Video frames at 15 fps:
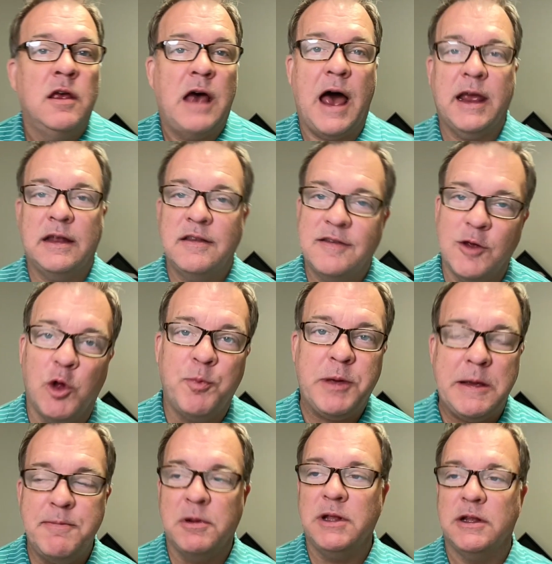I consult
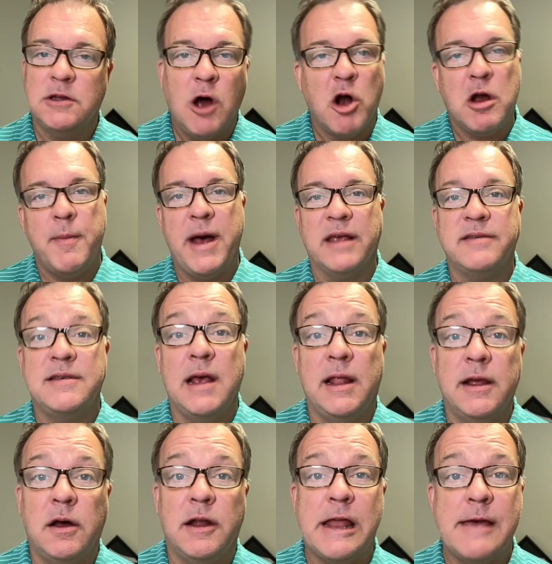people and talk about
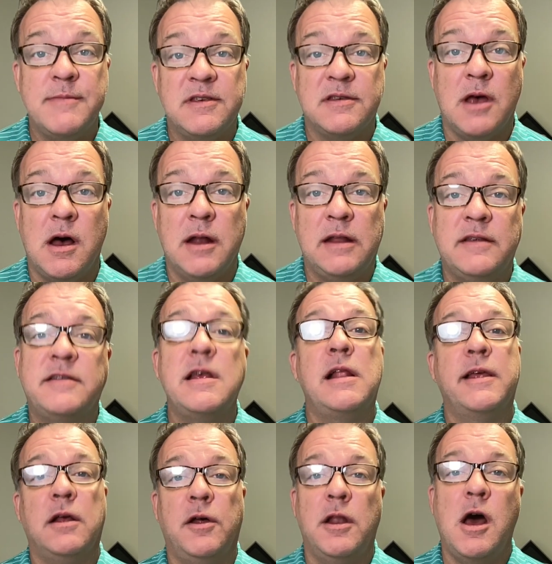selling on Amazon and
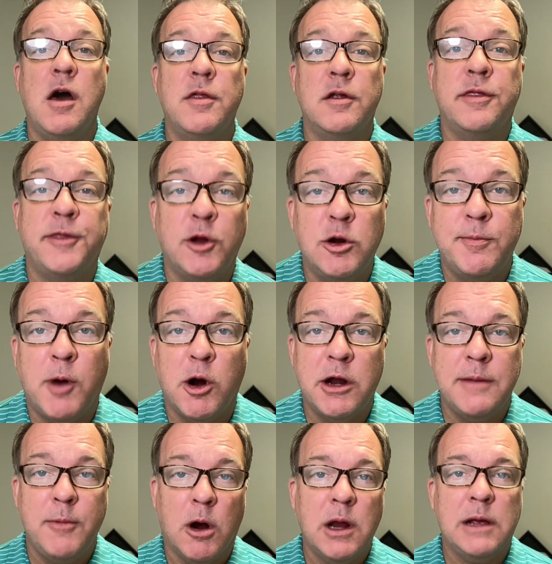selling on other
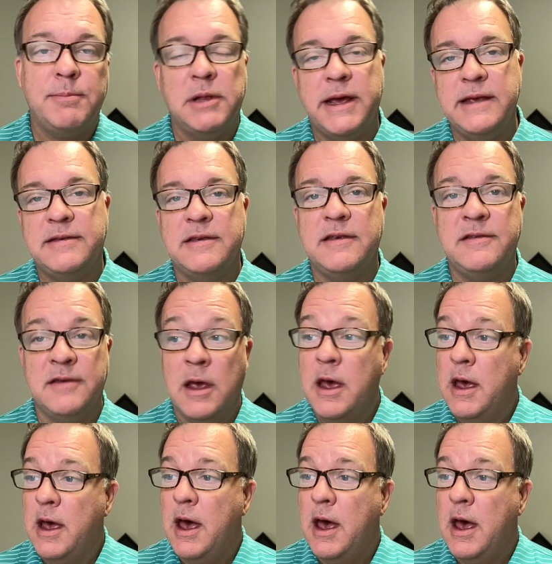third-party marketplaces